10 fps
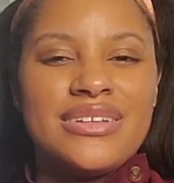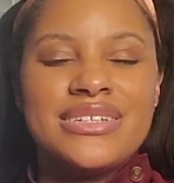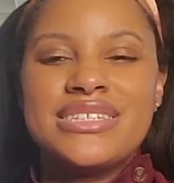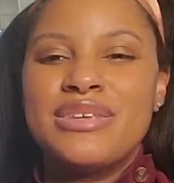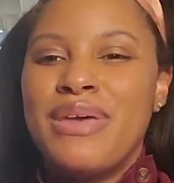
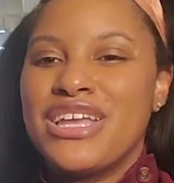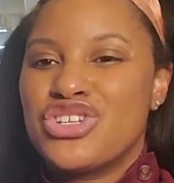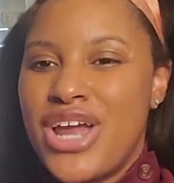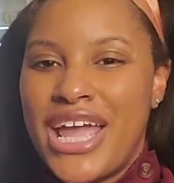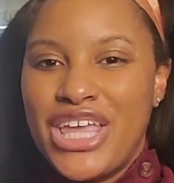To make
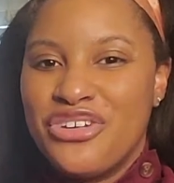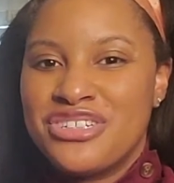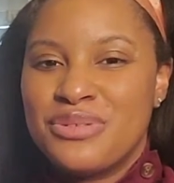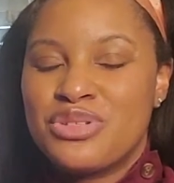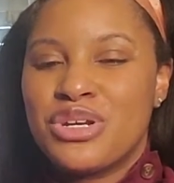tracking your
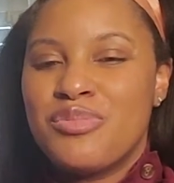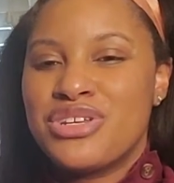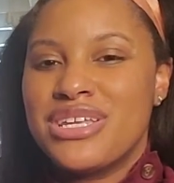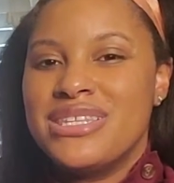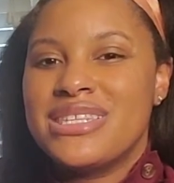
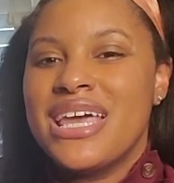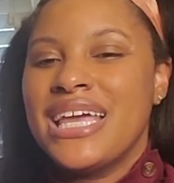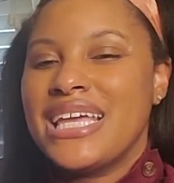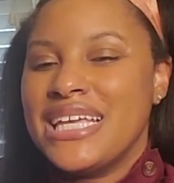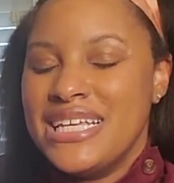subscriptions
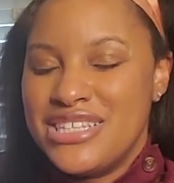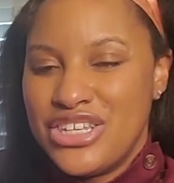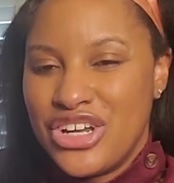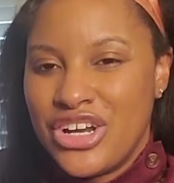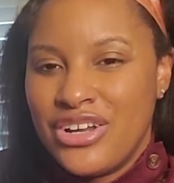
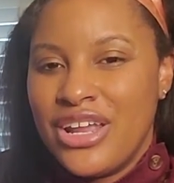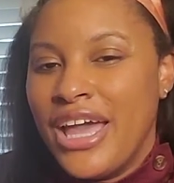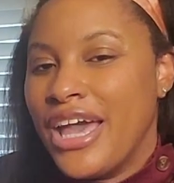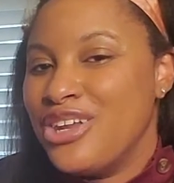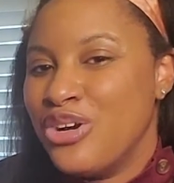easier,
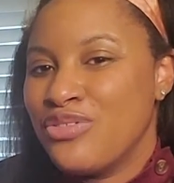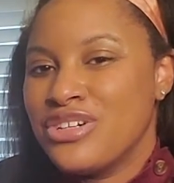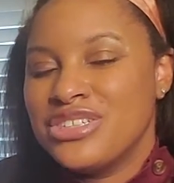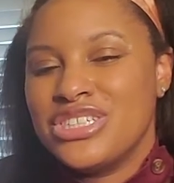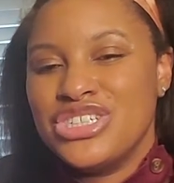head over
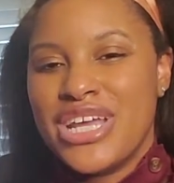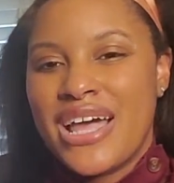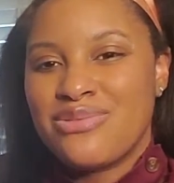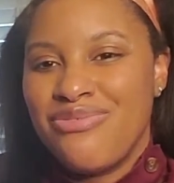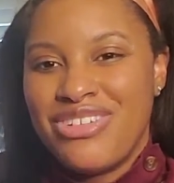to
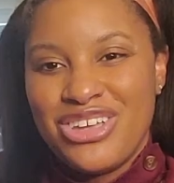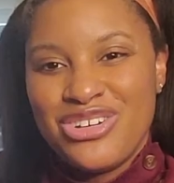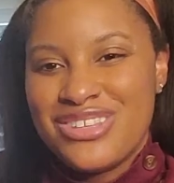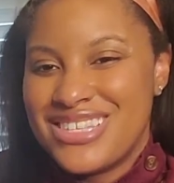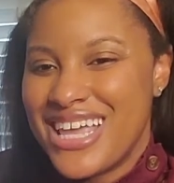Jasmine
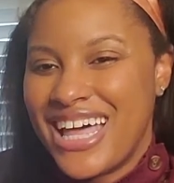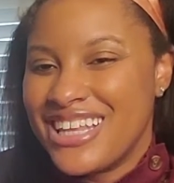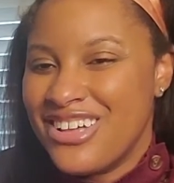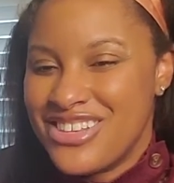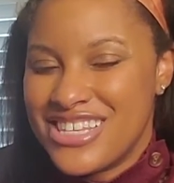Fields,
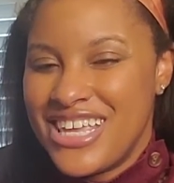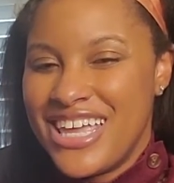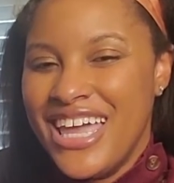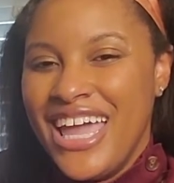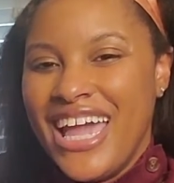LLC,
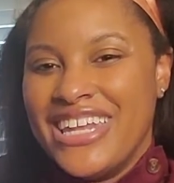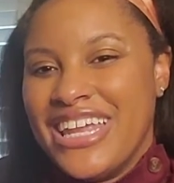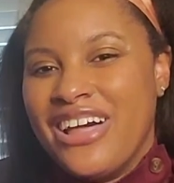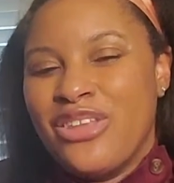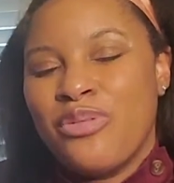and
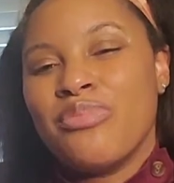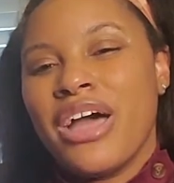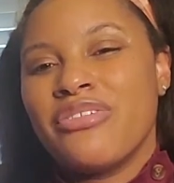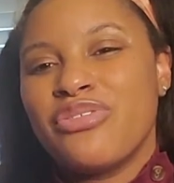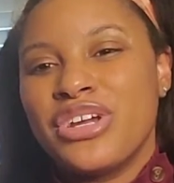download my
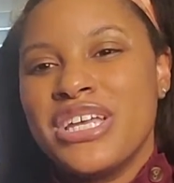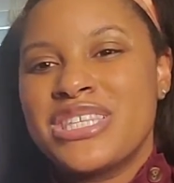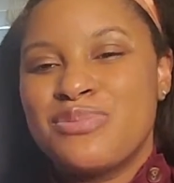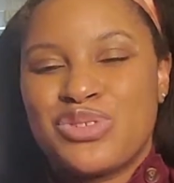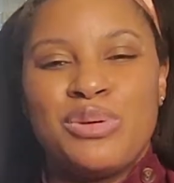free
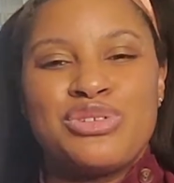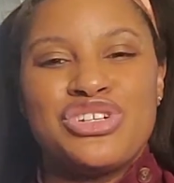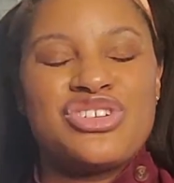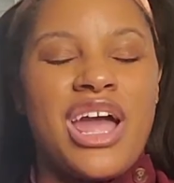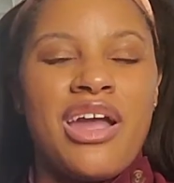subscription
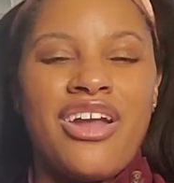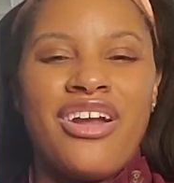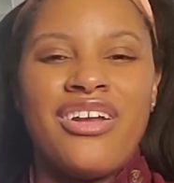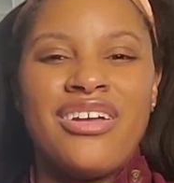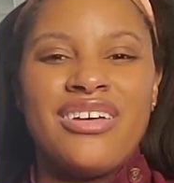tracker.
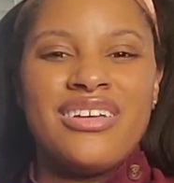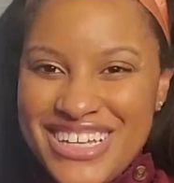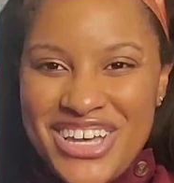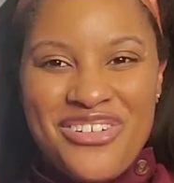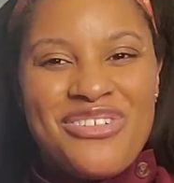
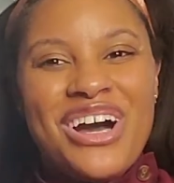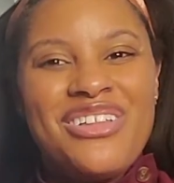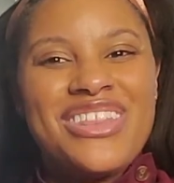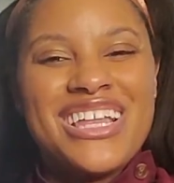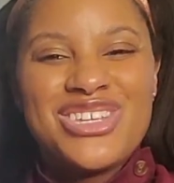Well,
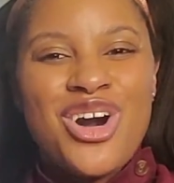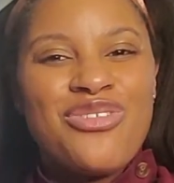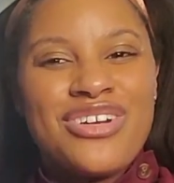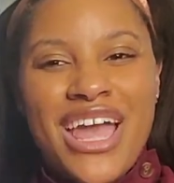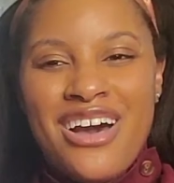that's all
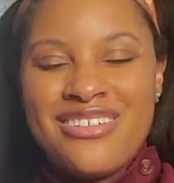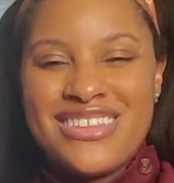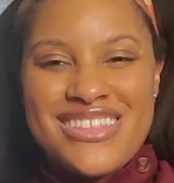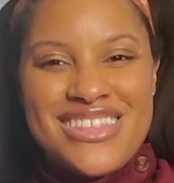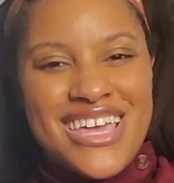for now.
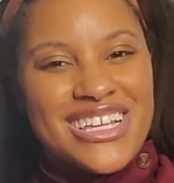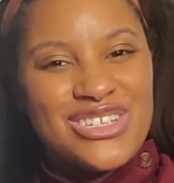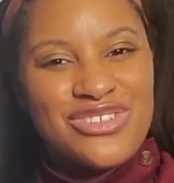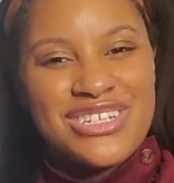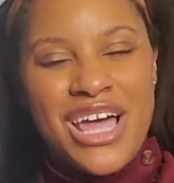Thanks
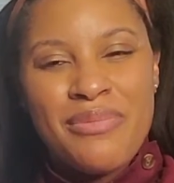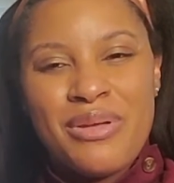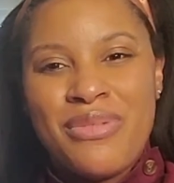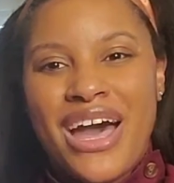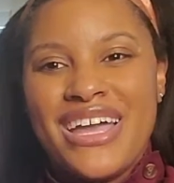for stopping
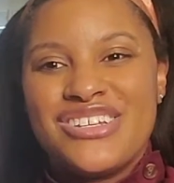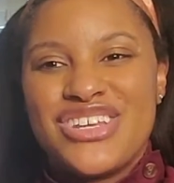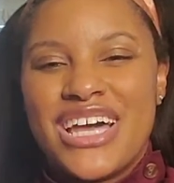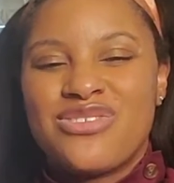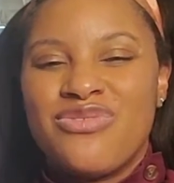by
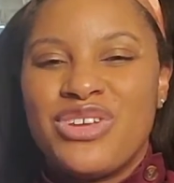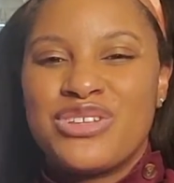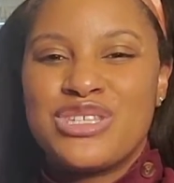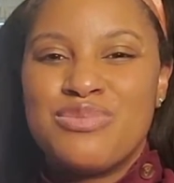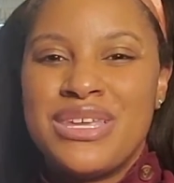Jasmine Fields
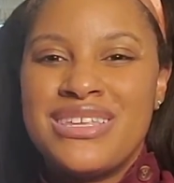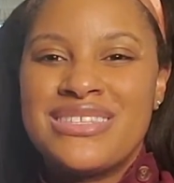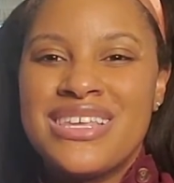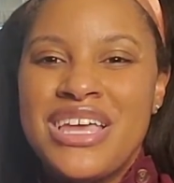Speaks.